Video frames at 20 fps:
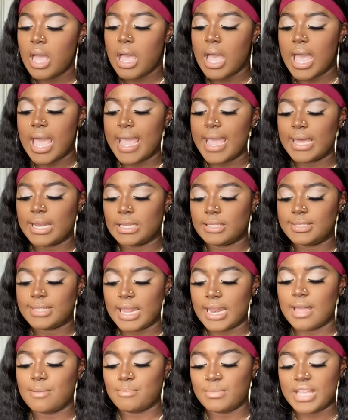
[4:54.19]
And
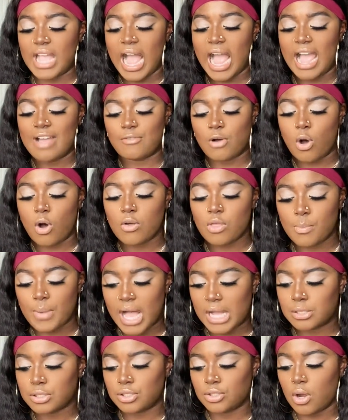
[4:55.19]
instead of me, I have all the
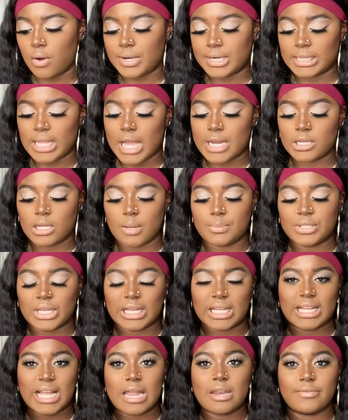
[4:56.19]
boxes already lined up, so I
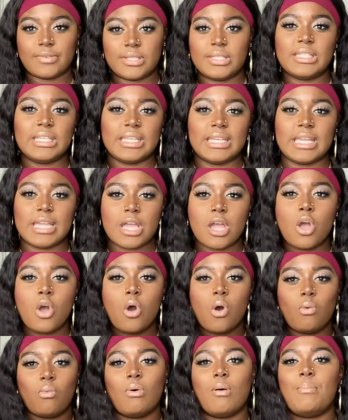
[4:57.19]
can kind of see
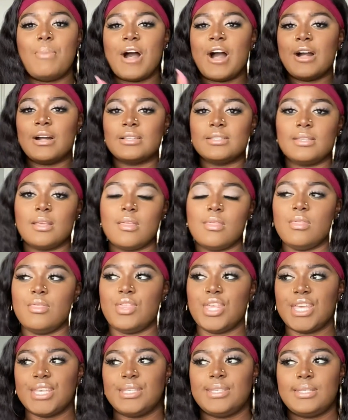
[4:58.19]
what box
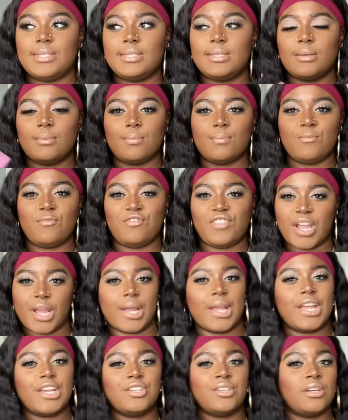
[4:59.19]
this
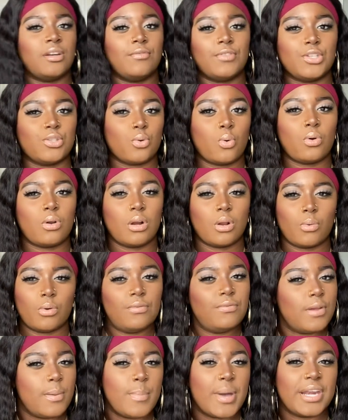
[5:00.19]
variation of this order will
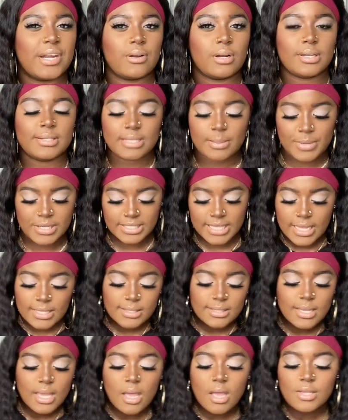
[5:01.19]
fit better. Does that make
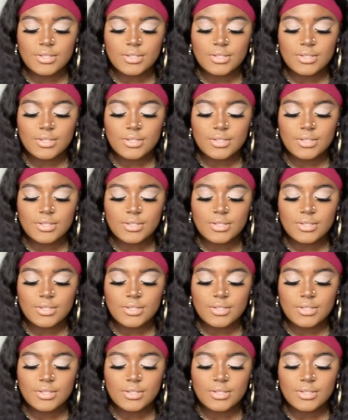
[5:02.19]
sense?